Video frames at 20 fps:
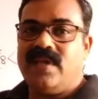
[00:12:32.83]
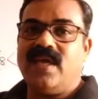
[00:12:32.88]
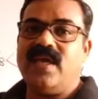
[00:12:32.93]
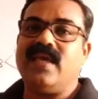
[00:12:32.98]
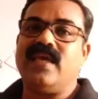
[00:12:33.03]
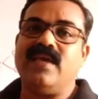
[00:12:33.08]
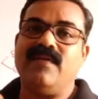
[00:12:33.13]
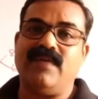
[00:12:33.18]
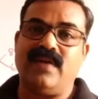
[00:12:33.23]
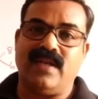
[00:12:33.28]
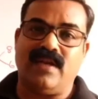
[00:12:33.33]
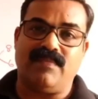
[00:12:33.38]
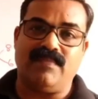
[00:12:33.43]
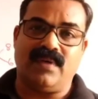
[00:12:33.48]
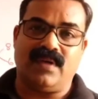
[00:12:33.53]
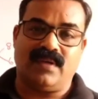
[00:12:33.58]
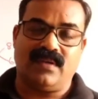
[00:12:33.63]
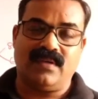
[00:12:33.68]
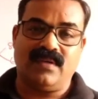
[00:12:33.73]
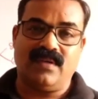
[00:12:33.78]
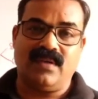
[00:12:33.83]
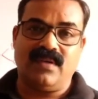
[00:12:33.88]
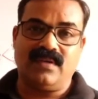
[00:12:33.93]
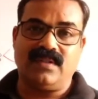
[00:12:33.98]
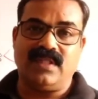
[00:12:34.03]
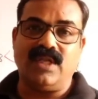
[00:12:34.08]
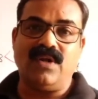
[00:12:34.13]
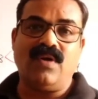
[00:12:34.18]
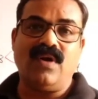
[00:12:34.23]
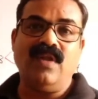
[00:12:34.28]
will be a even number
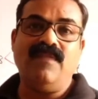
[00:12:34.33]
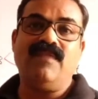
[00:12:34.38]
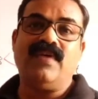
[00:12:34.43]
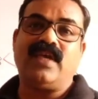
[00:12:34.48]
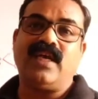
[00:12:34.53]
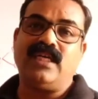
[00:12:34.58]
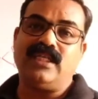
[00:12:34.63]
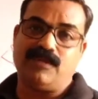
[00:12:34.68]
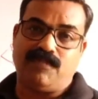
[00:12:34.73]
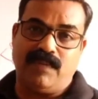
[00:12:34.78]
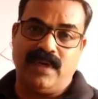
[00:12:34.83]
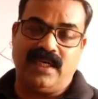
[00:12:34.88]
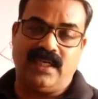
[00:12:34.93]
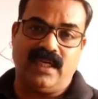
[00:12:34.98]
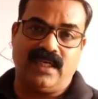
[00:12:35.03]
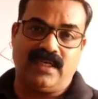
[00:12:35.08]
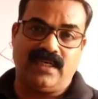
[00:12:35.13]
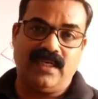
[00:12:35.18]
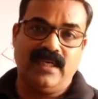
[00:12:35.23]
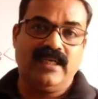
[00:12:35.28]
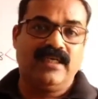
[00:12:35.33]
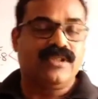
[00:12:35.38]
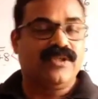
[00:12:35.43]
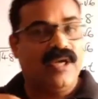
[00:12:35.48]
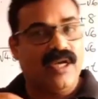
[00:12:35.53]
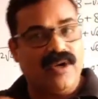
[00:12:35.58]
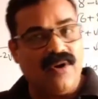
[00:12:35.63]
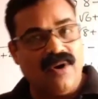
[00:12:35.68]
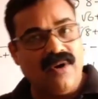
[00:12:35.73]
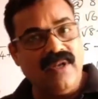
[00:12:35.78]
then only we can split it
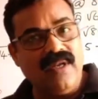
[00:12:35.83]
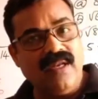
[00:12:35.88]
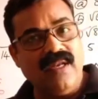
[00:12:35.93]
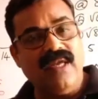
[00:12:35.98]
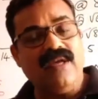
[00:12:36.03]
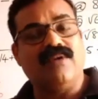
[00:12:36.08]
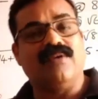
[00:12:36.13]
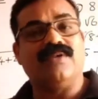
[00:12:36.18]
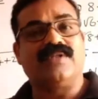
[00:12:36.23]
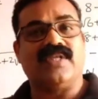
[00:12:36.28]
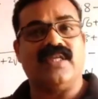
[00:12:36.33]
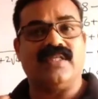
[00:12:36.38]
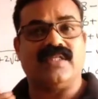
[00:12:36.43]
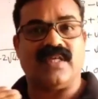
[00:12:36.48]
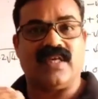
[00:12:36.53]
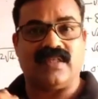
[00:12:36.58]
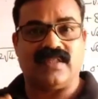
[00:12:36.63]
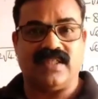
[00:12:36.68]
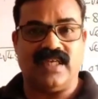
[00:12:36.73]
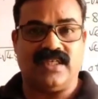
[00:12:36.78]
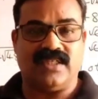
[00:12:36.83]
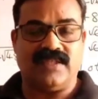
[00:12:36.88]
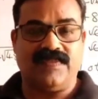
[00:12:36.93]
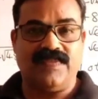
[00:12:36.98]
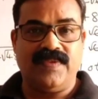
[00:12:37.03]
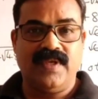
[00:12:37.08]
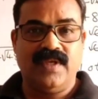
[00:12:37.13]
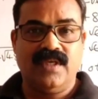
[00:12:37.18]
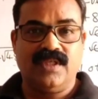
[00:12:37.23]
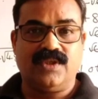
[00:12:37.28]
so accordingly questions are set
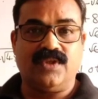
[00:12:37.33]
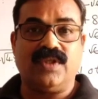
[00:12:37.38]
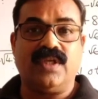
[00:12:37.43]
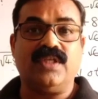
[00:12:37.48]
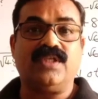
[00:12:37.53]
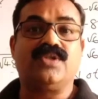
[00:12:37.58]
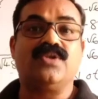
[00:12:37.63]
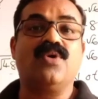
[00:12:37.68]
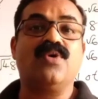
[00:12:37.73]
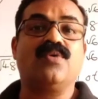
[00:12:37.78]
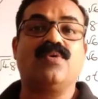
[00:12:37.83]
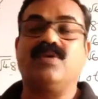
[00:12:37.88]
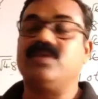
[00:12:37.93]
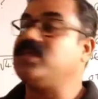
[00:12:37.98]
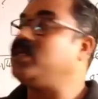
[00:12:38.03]
so there is no